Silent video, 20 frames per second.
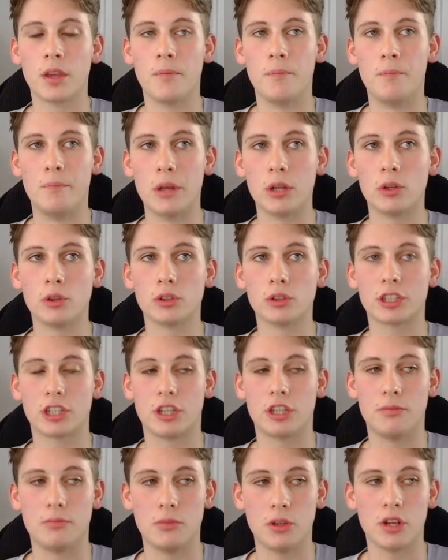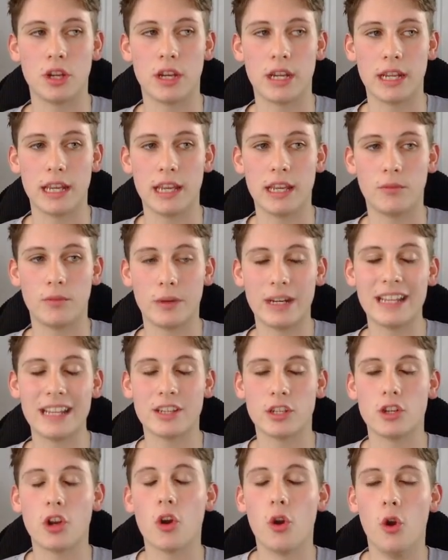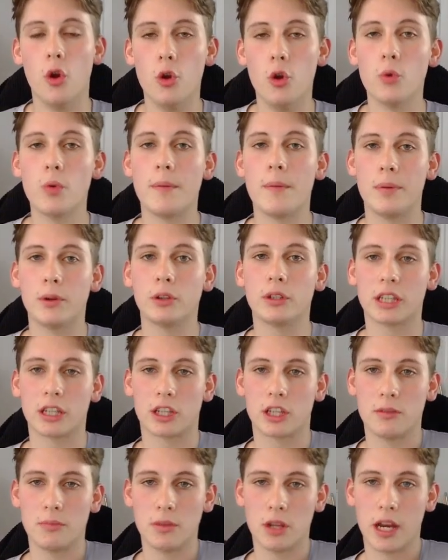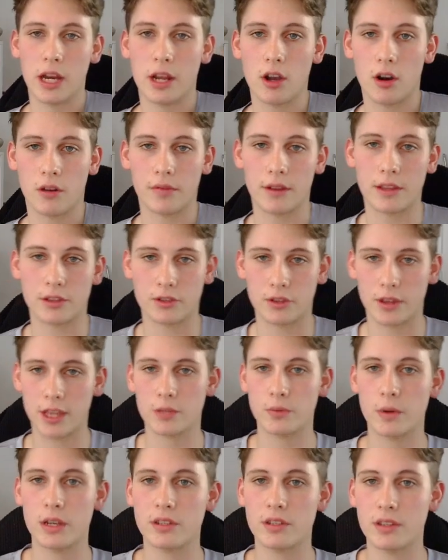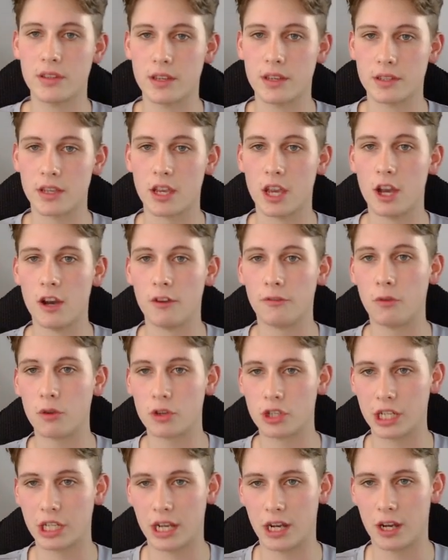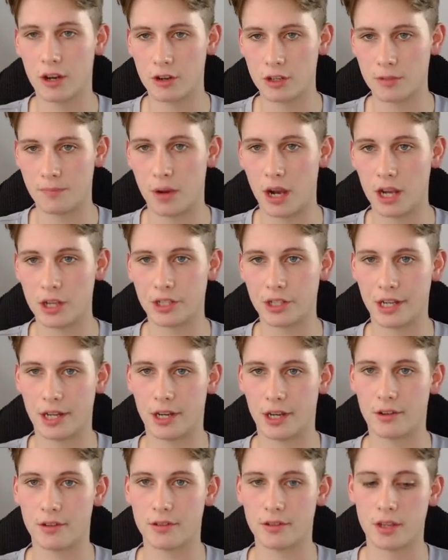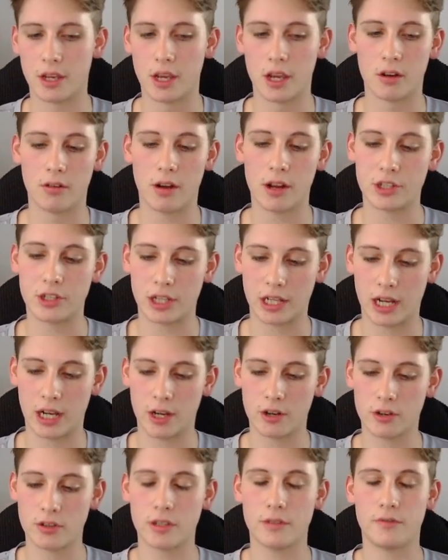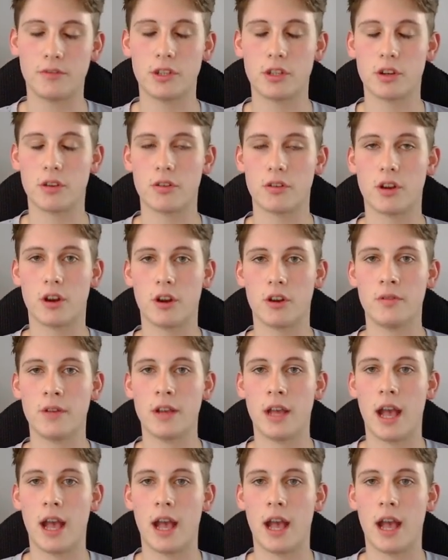build a community. We need to know who we're building a community of. And so that's where you see this, for Chicanos by Chicanos, right? Chicanos, if you don't know,